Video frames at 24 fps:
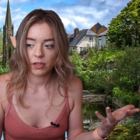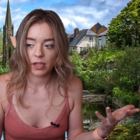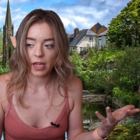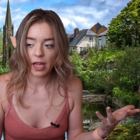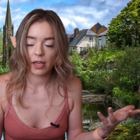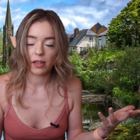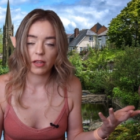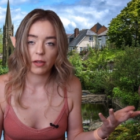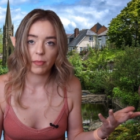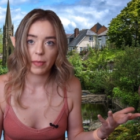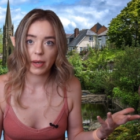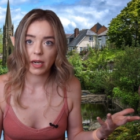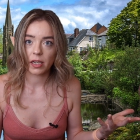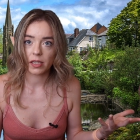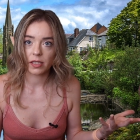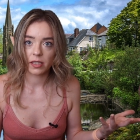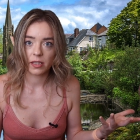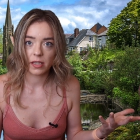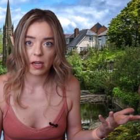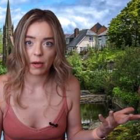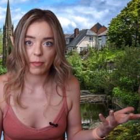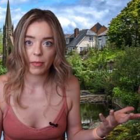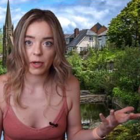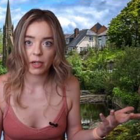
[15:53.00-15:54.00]
in the middle of
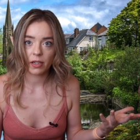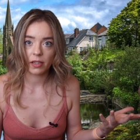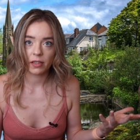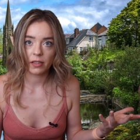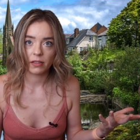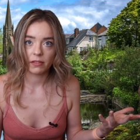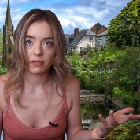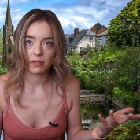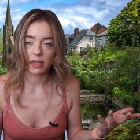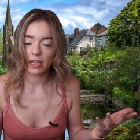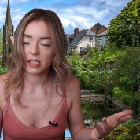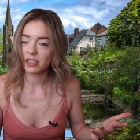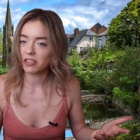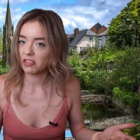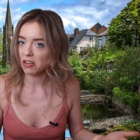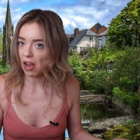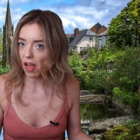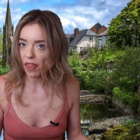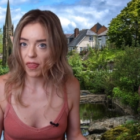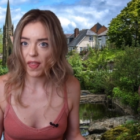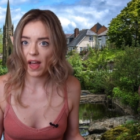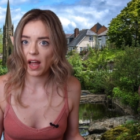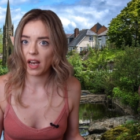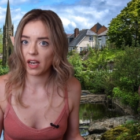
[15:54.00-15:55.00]
summer is
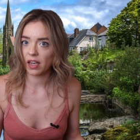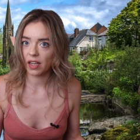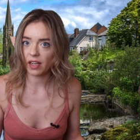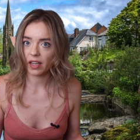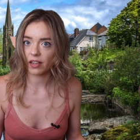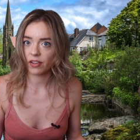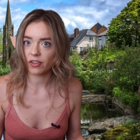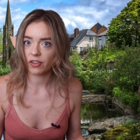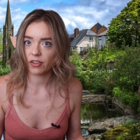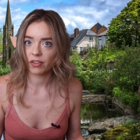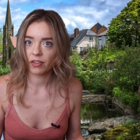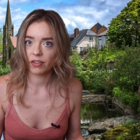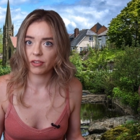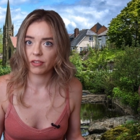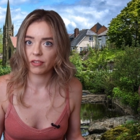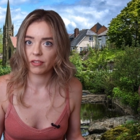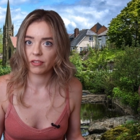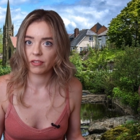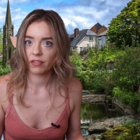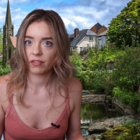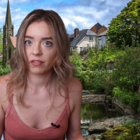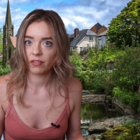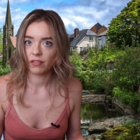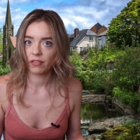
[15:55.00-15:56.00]
not that late.
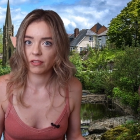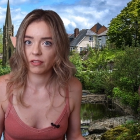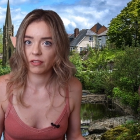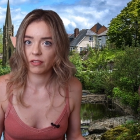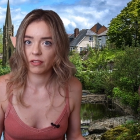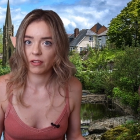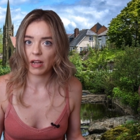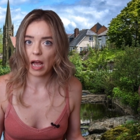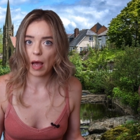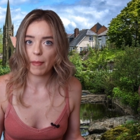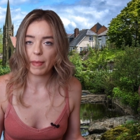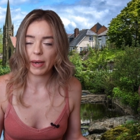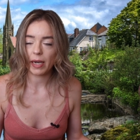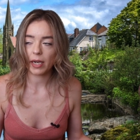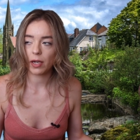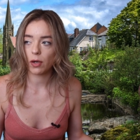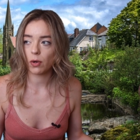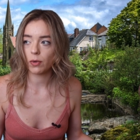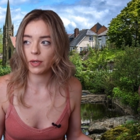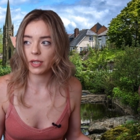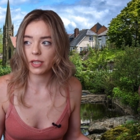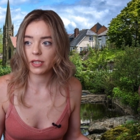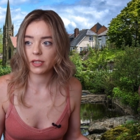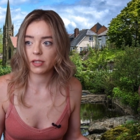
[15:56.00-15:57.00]
I mean, it
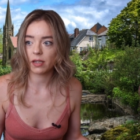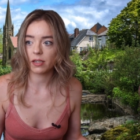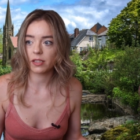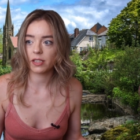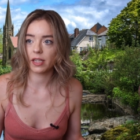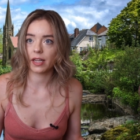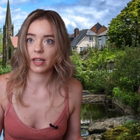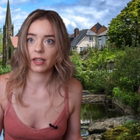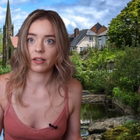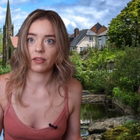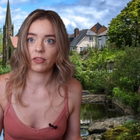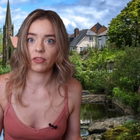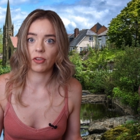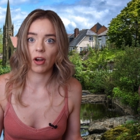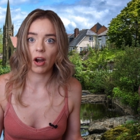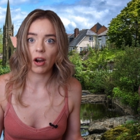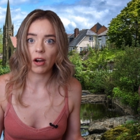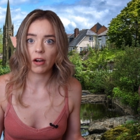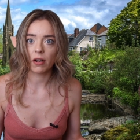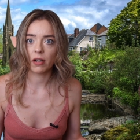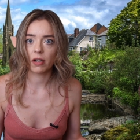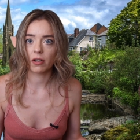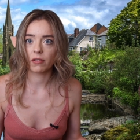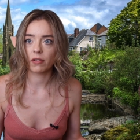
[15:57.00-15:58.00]
only starts to get
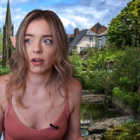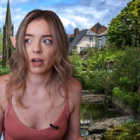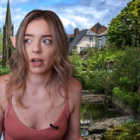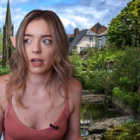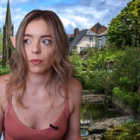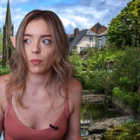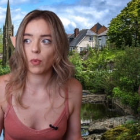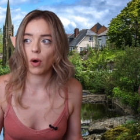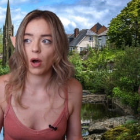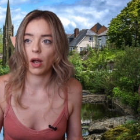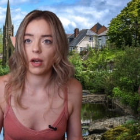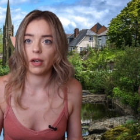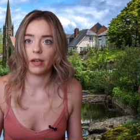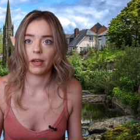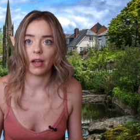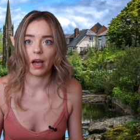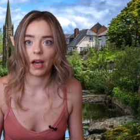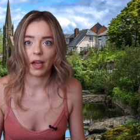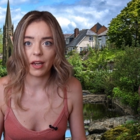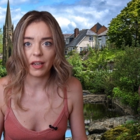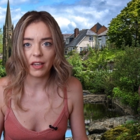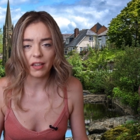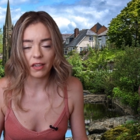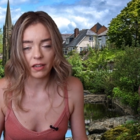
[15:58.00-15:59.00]
dark around what,
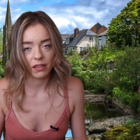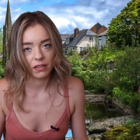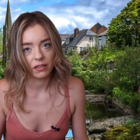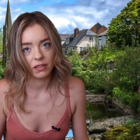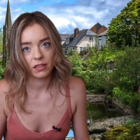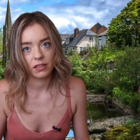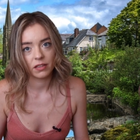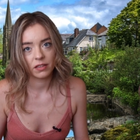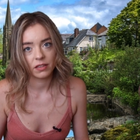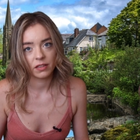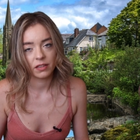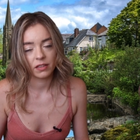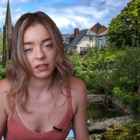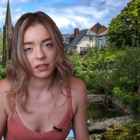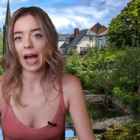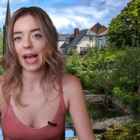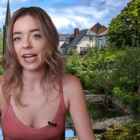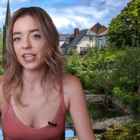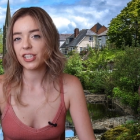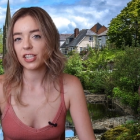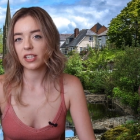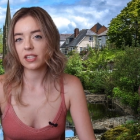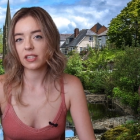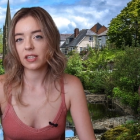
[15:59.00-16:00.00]
nine? I
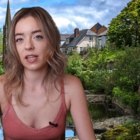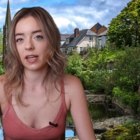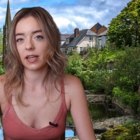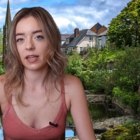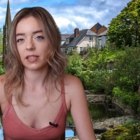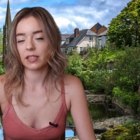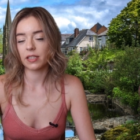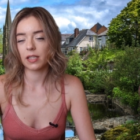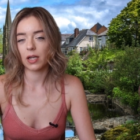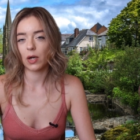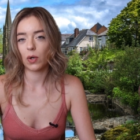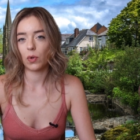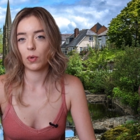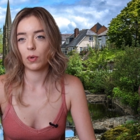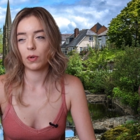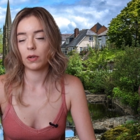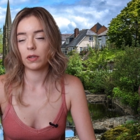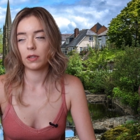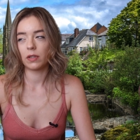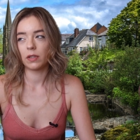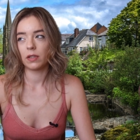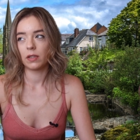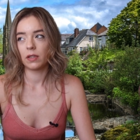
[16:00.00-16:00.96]
just think it's so